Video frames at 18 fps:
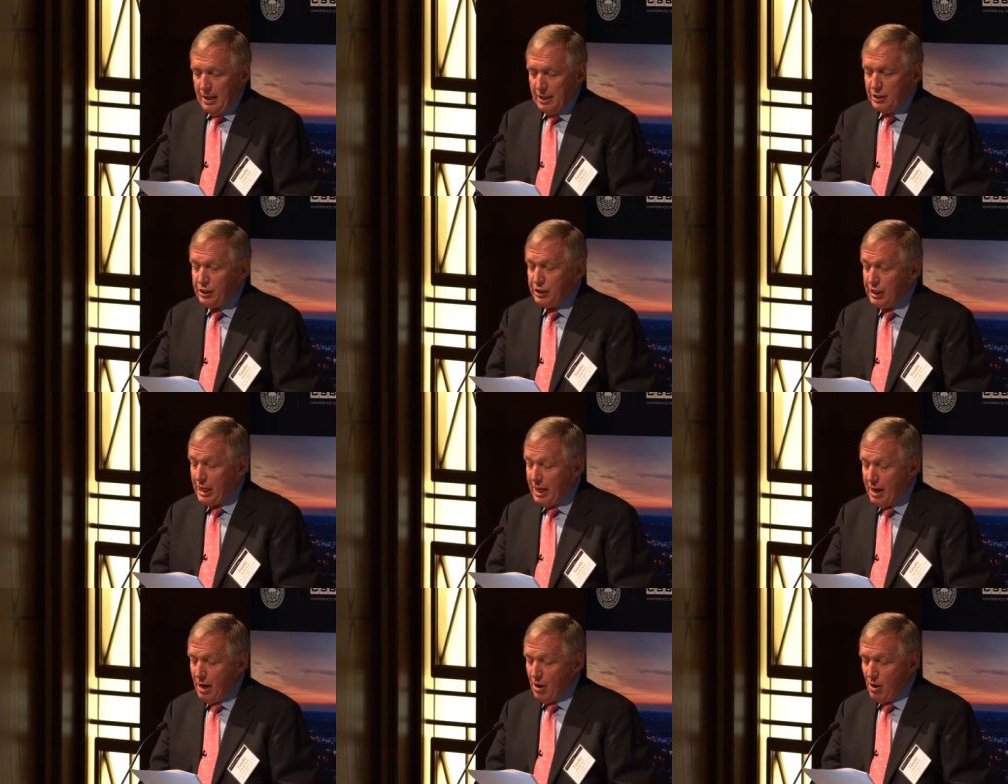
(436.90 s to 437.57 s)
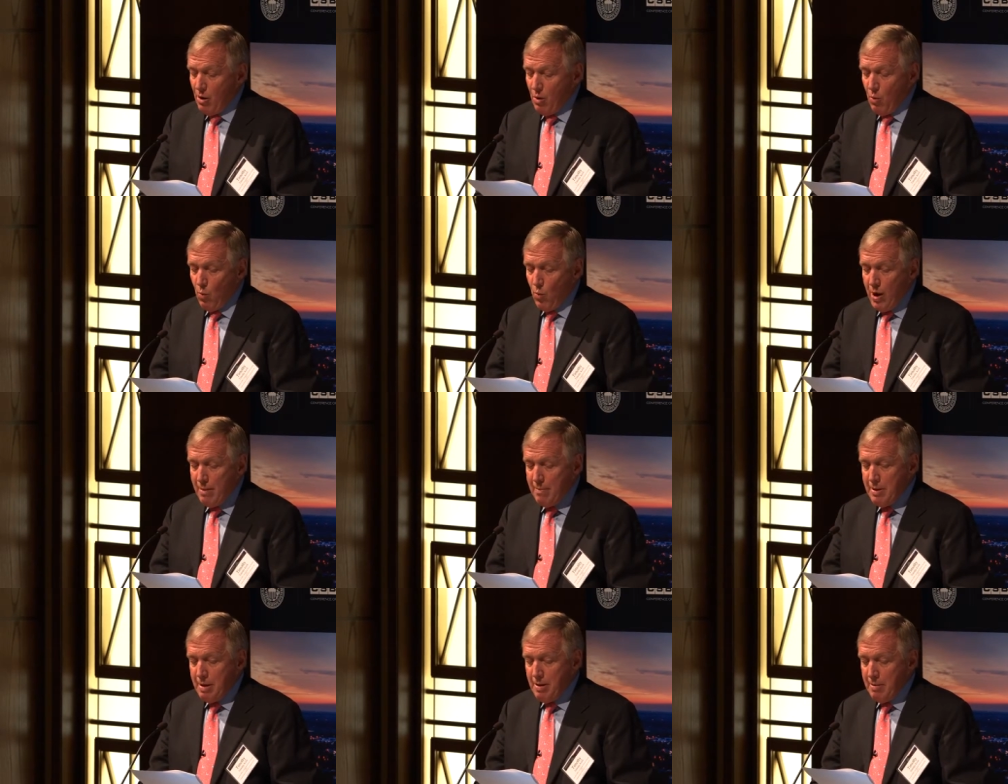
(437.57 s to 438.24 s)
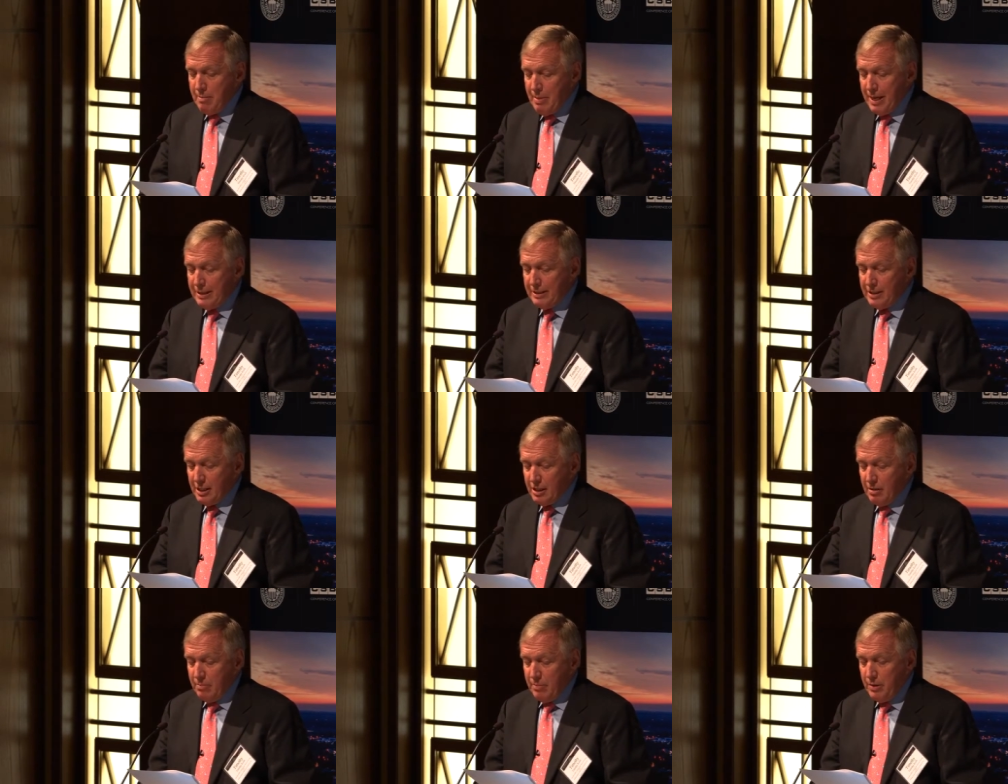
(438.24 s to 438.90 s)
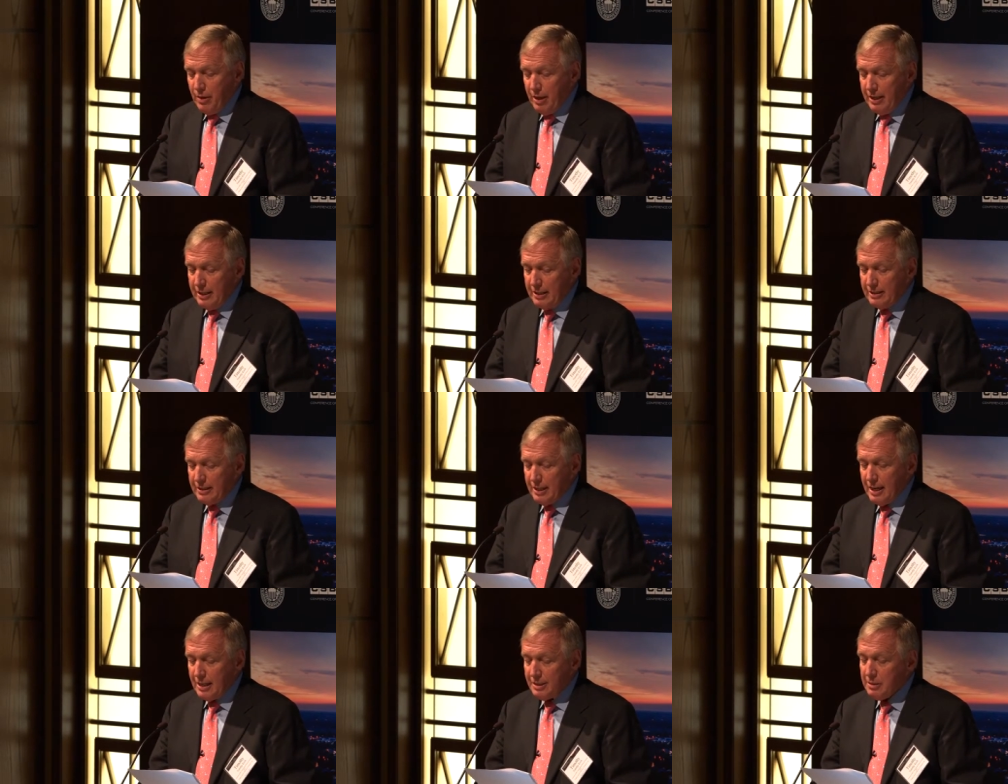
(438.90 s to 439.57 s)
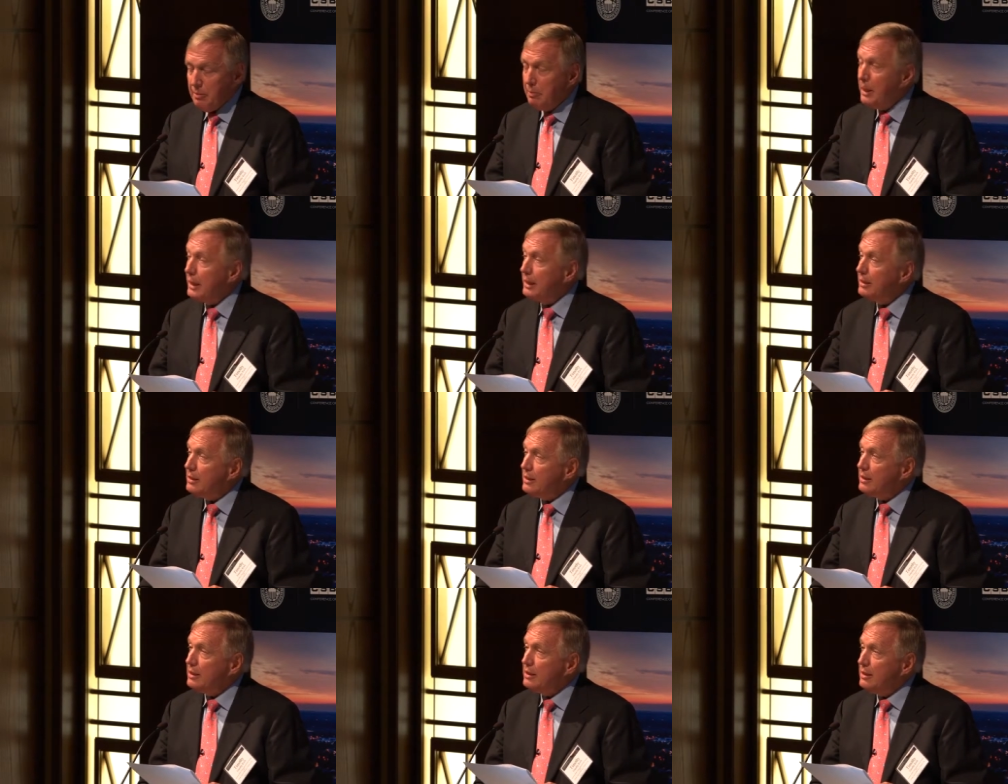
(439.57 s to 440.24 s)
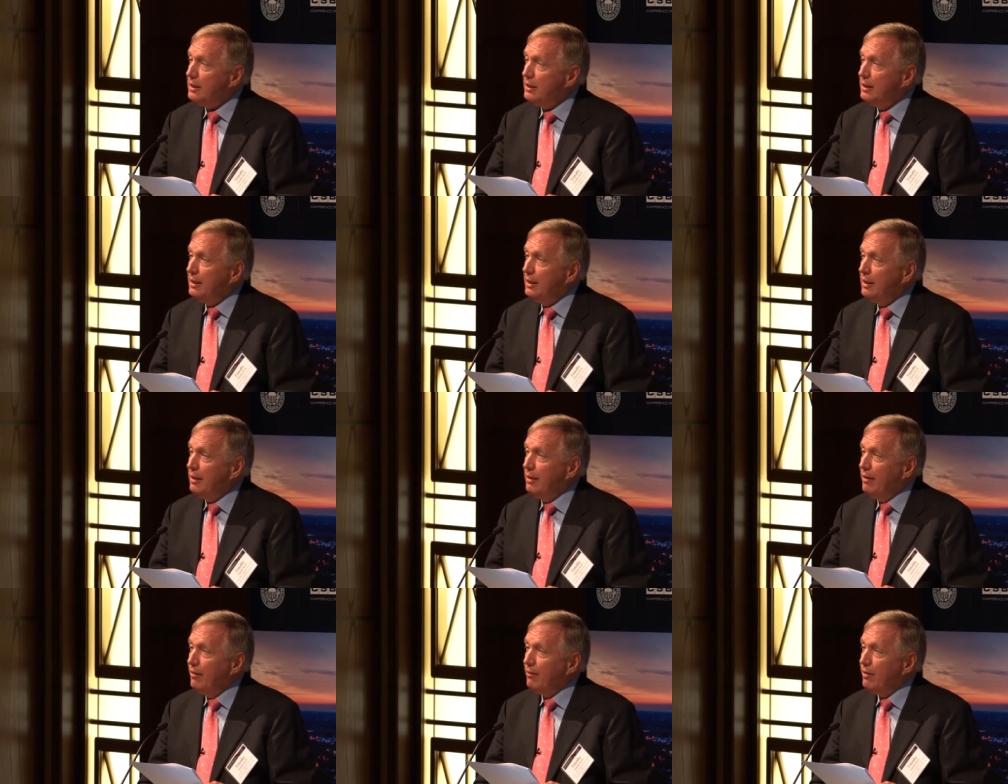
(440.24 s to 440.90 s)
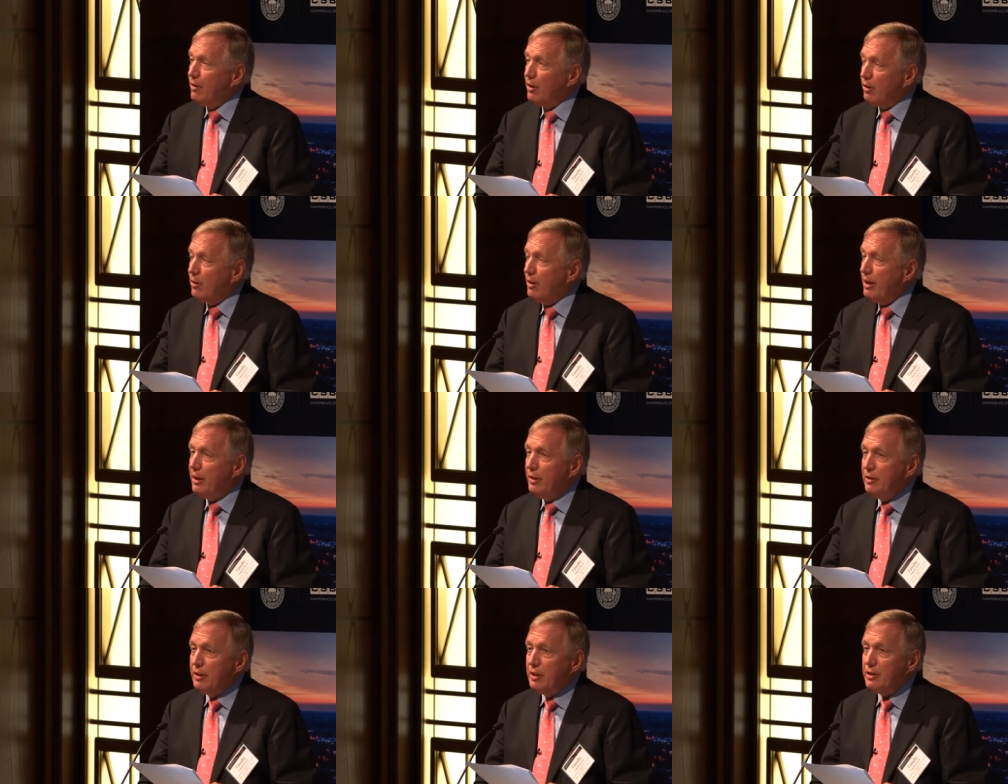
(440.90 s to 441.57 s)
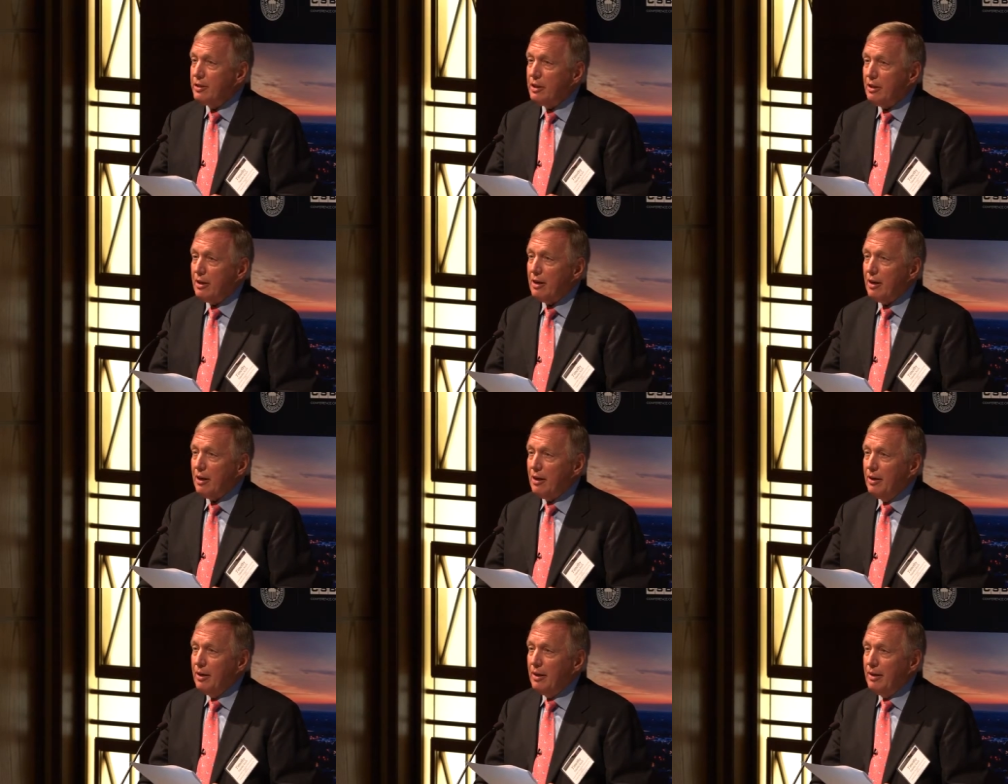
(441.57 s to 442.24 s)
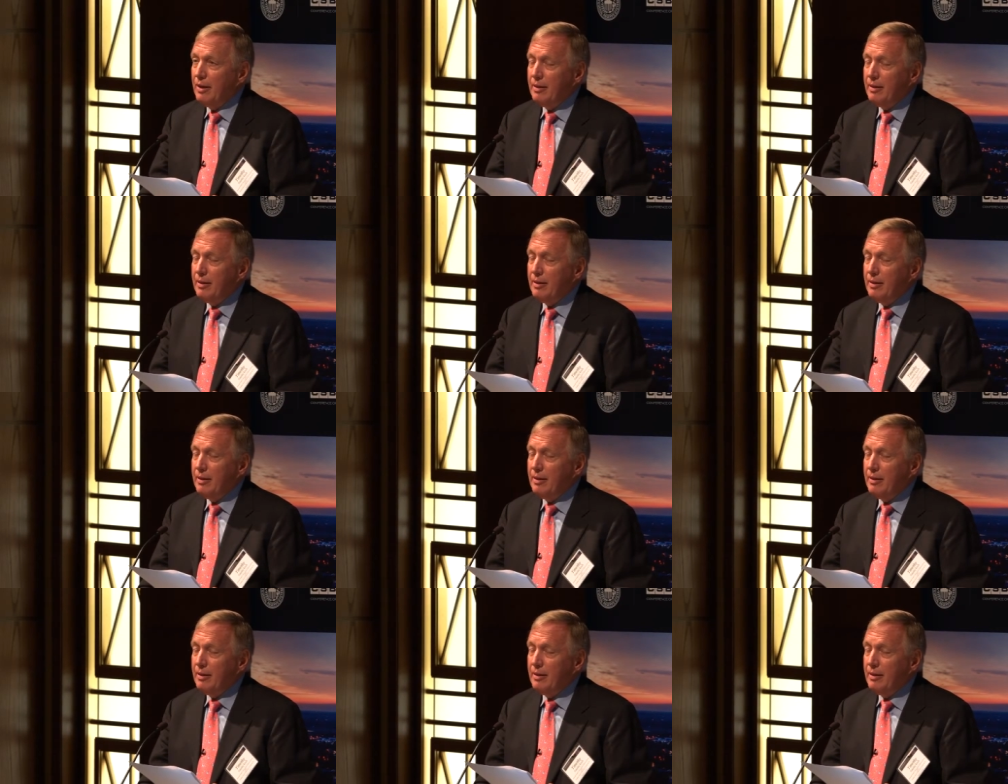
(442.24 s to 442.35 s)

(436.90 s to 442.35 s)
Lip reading: share web-based communities as a basis for their credit union charter.